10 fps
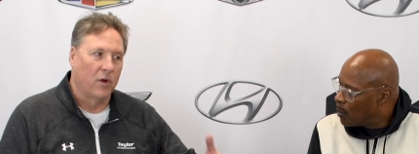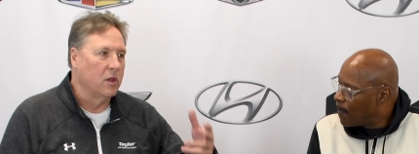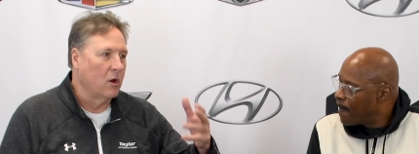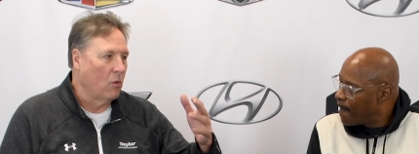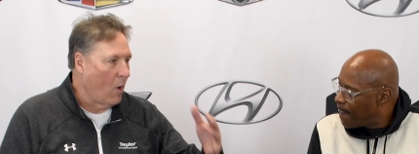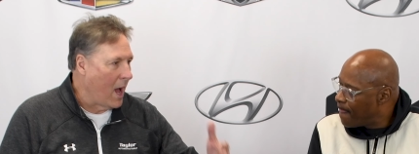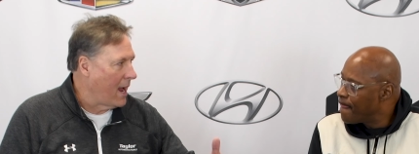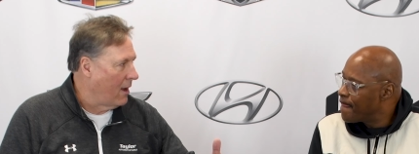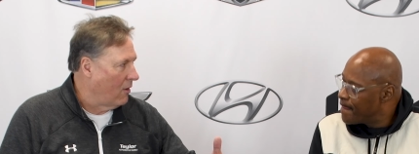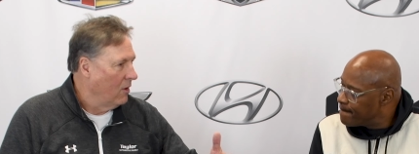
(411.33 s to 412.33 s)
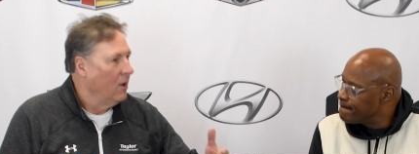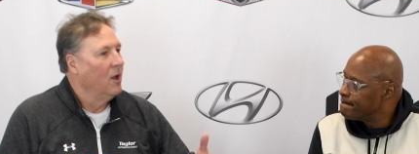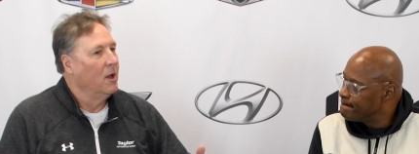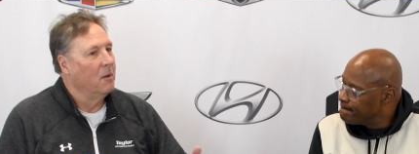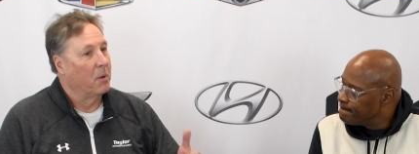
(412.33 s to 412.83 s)
Speaker 1: for a little while
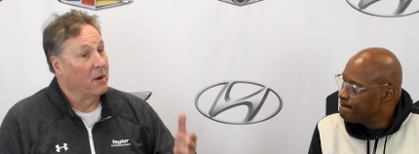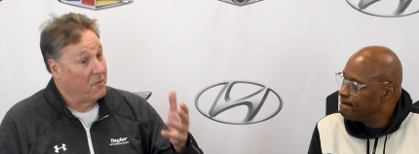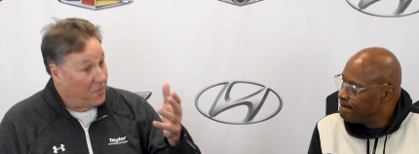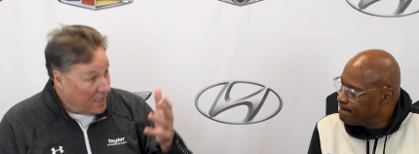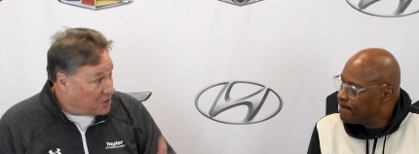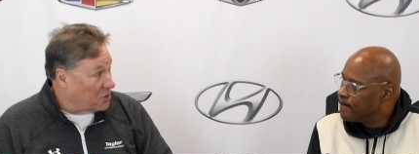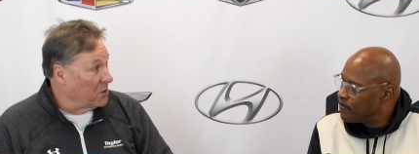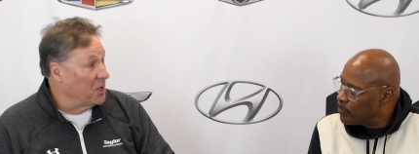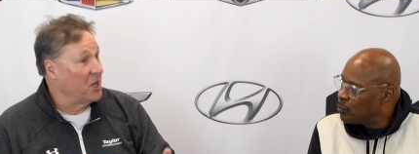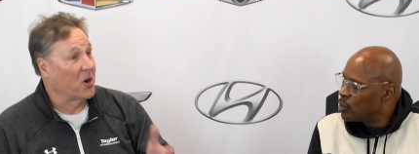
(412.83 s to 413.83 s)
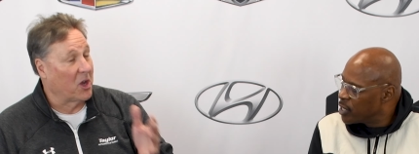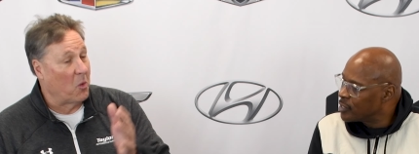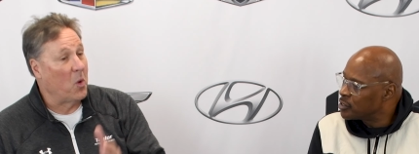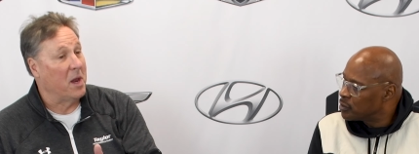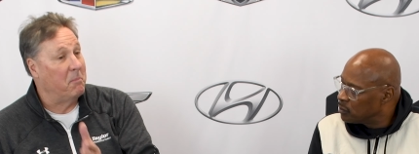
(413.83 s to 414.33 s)
but eventually you're
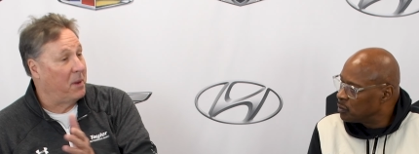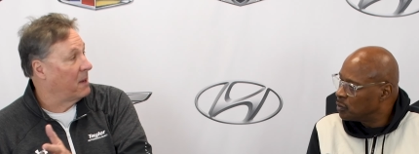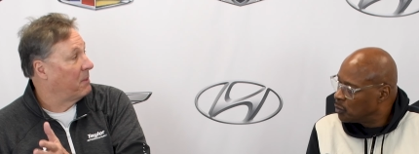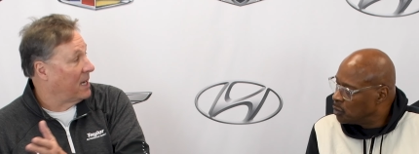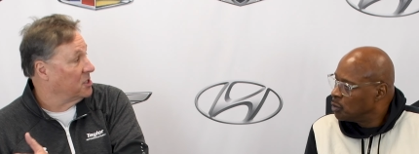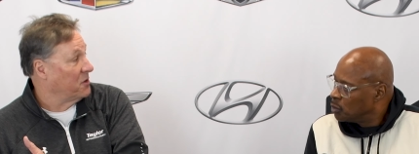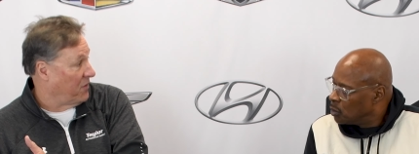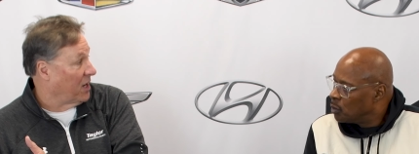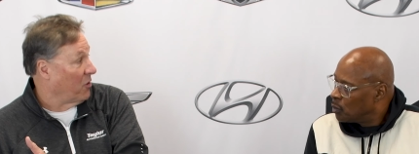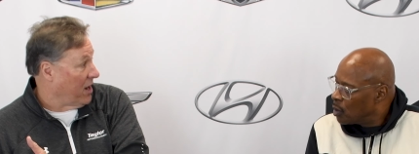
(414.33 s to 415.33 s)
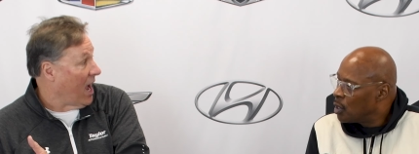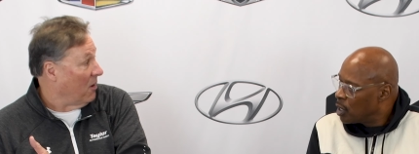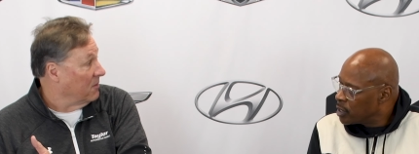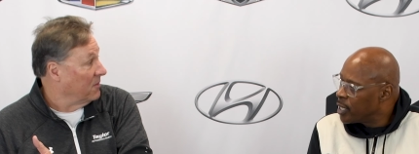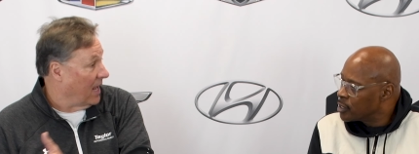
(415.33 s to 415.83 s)
going to yes. win big because you figure it
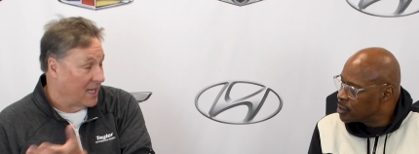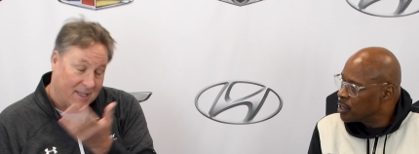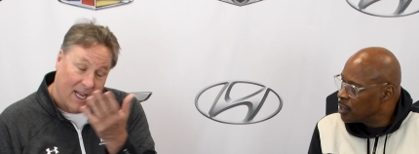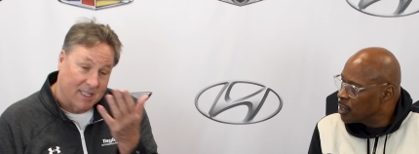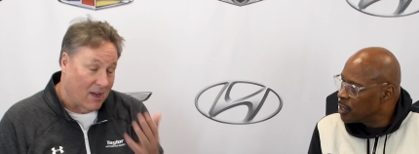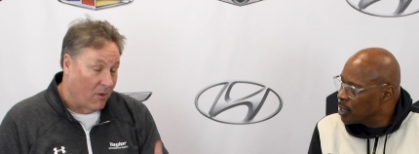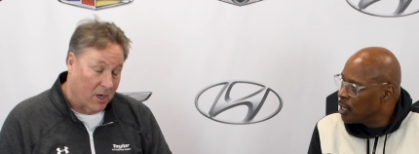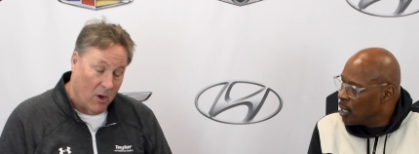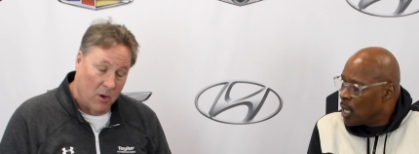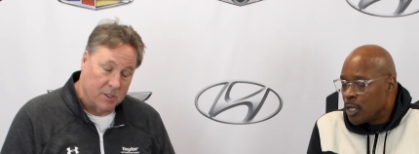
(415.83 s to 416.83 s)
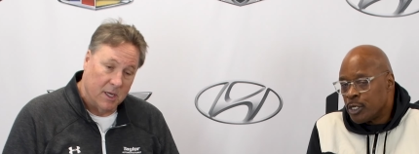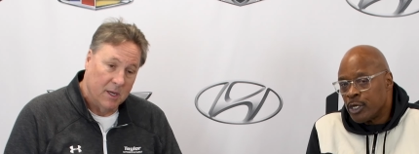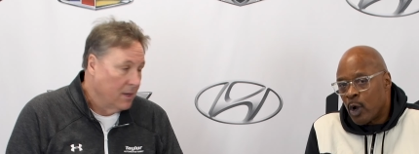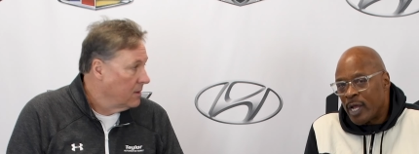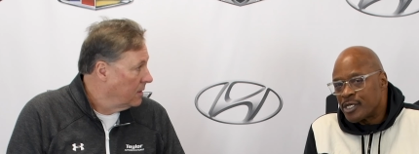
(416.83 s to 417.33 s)
out. Yes. That, that's how it goes.
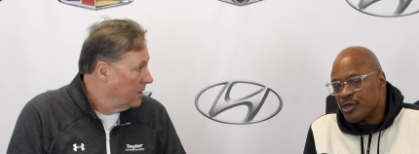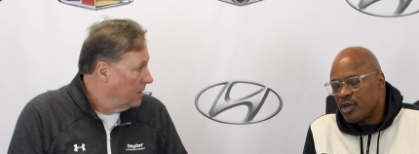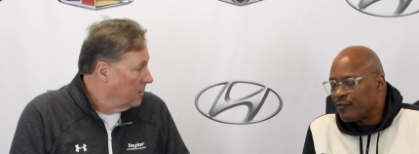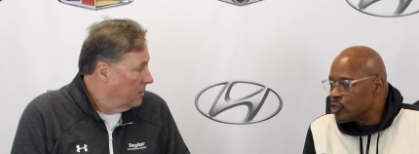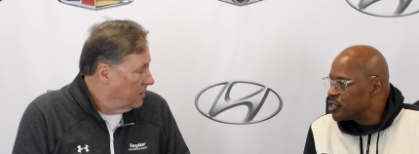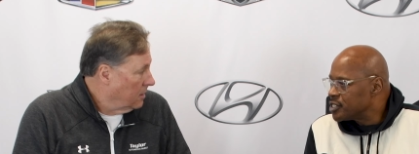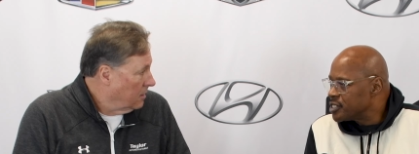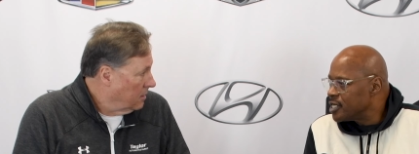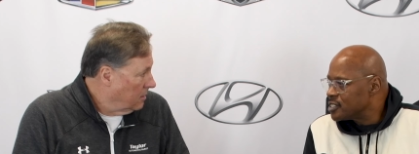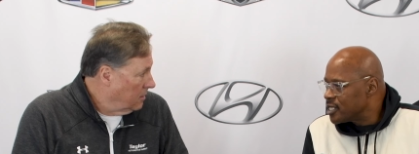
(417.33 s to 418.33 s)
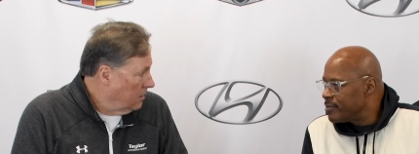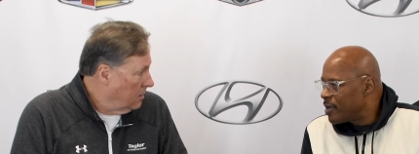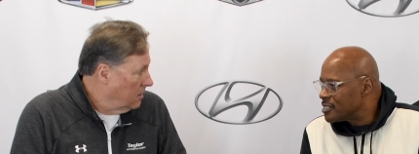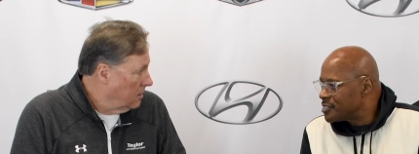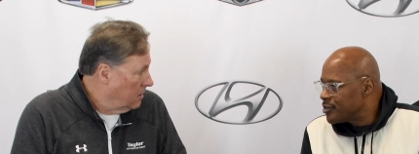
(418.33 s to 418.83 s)
Speaker 2: You know, at the University of Tennessee,
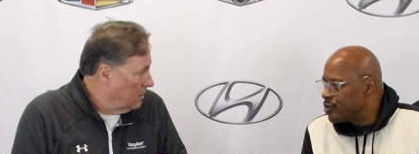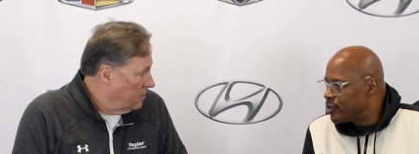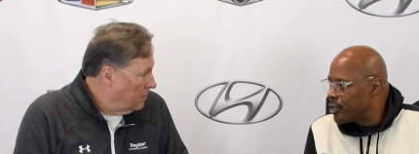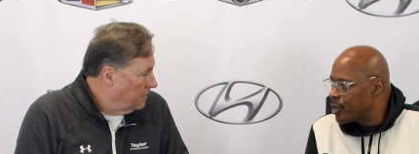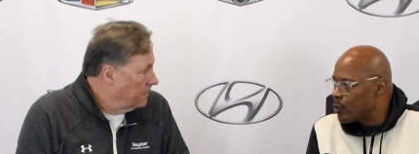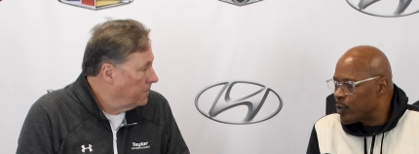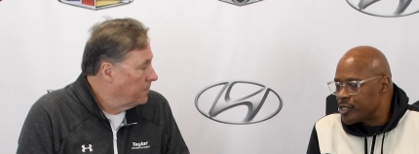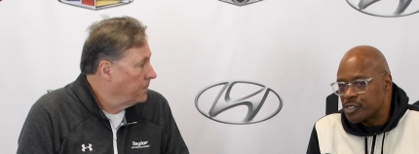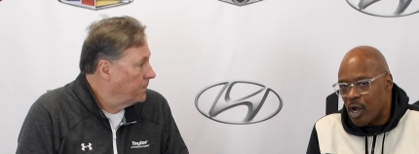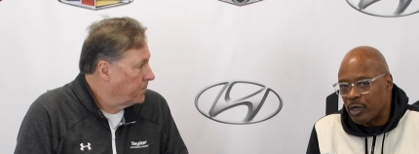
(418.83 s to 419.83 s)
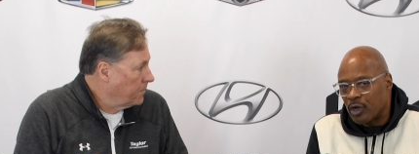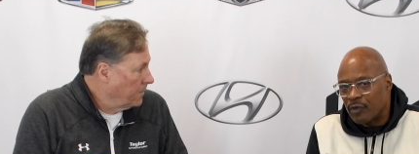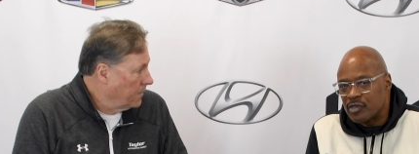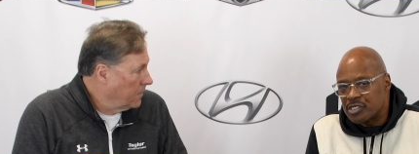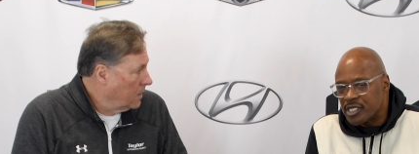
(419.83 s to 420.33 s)
my senior year, we started
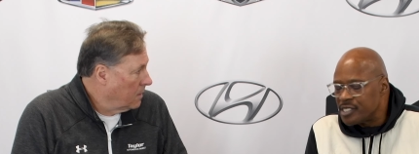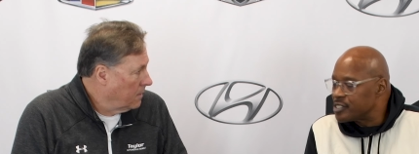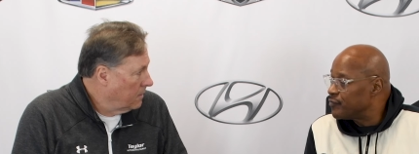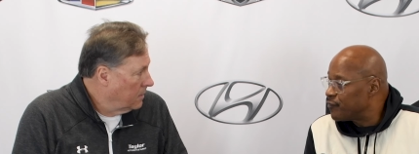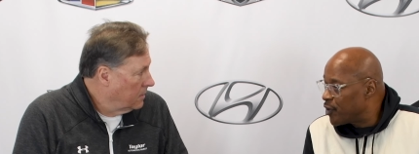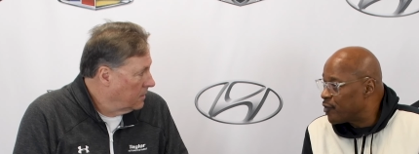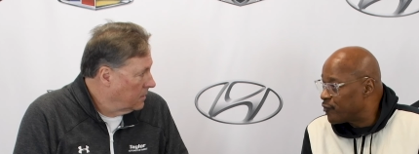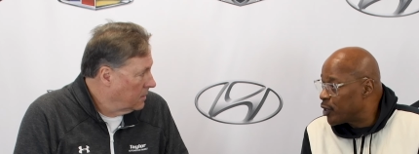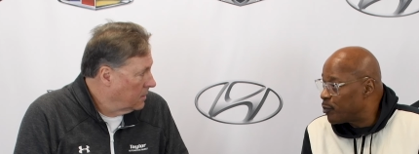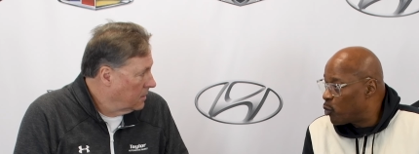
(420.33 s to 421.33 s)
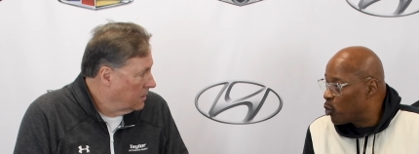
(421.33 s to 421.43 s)
off the season very, very